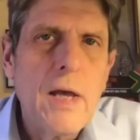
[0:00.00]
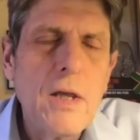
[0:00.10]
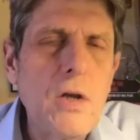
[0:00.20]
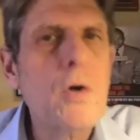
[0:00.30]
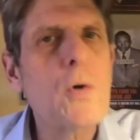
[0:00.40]

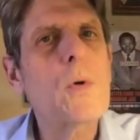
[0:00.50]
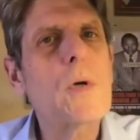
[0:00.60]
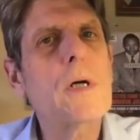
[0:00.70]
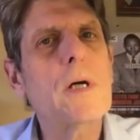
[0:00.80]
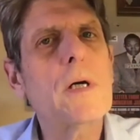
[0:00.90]

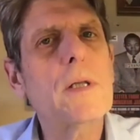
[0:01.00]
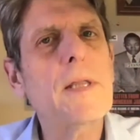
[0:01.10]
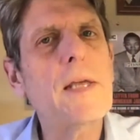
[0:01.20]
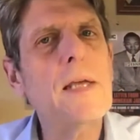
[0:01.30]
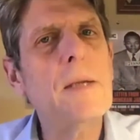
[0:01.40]

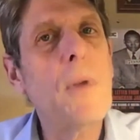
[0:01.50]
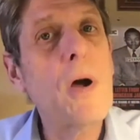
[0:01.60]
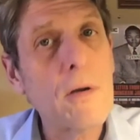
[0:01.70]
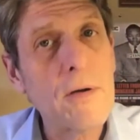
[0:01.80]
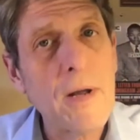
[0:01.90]
The
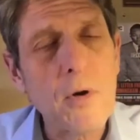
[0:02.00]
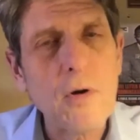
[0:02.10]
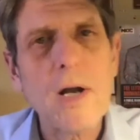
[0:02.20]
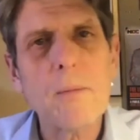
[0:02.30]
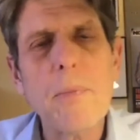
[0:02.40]
modern Democratic